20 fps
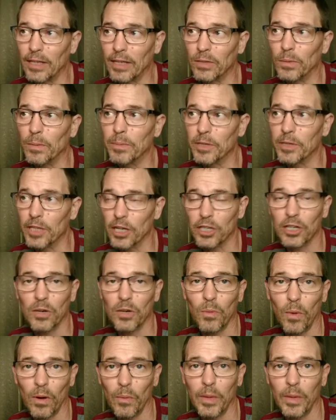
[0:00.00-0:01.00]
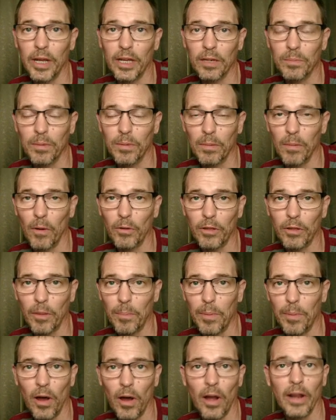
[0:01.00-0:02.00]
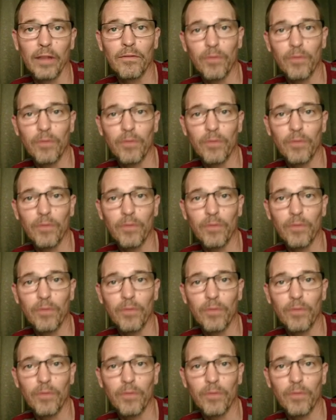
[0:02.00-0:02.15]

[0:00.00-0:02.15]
to a position where we could promote the pawn and